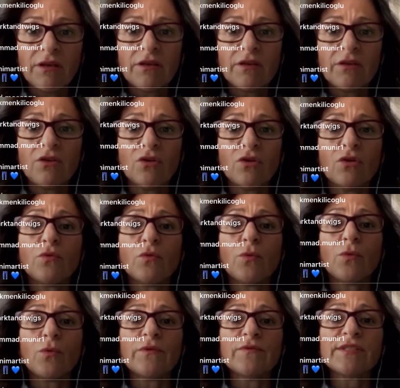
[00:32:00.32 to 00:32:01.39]
We've
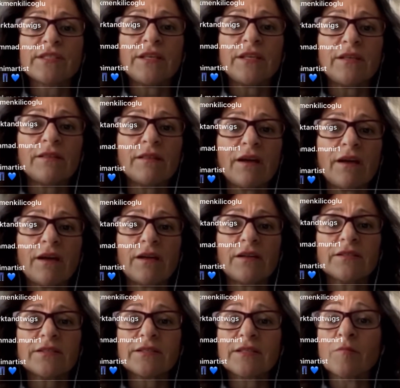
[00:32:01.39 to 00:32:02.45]
seen that
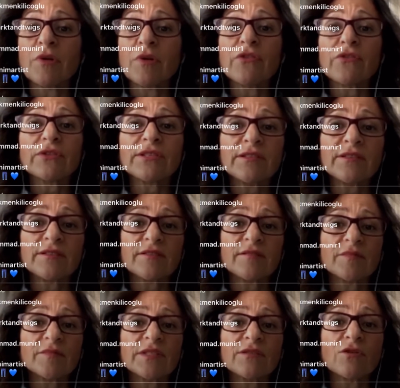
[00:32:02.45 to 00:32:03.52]
some other systems,
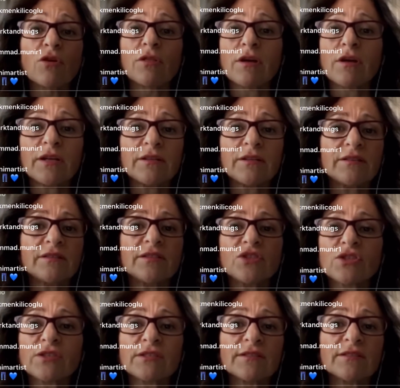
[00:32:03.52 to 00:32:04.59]
online and digital
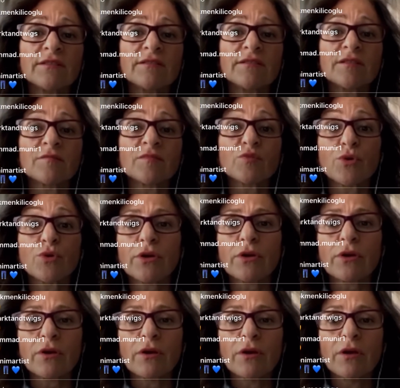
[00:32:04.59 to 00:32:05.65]
systems, work.
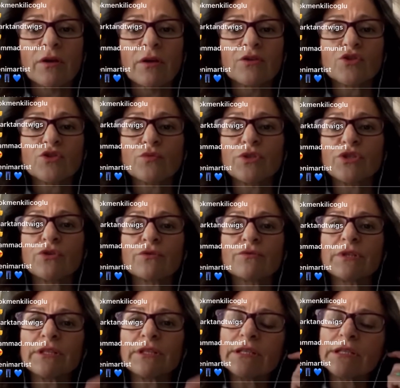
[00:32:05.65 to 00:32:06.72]
So we don't really
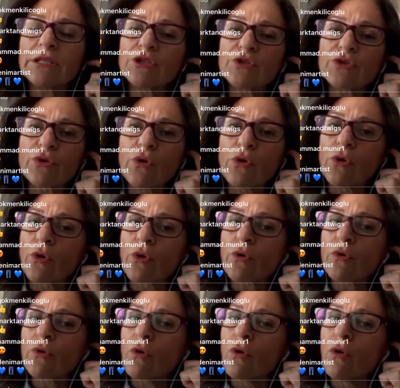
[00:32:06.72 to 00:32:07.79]
need to go
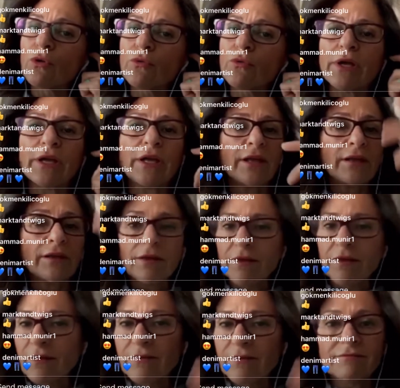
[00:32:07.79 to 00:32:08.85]
all the way
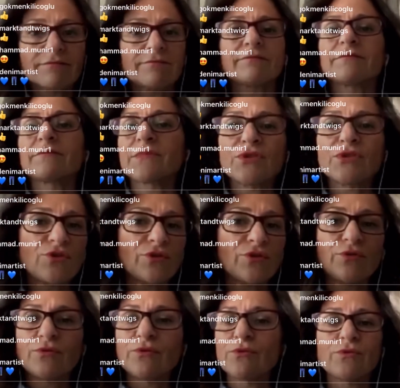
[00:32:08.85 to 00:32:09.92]

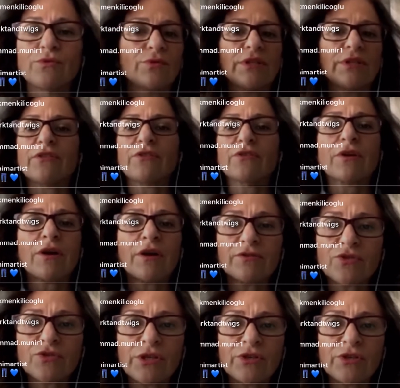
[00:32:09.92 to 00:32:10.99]
to another
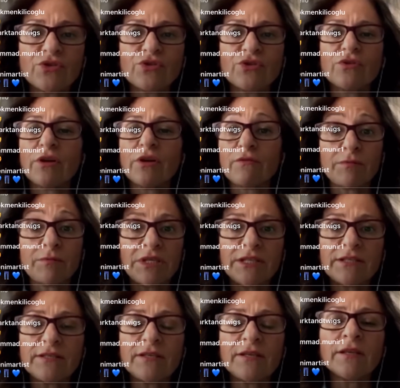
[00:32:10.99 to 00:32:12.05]
country to have a
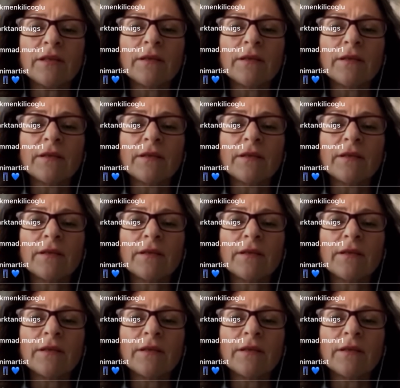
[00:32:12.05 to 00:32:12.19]
meeting.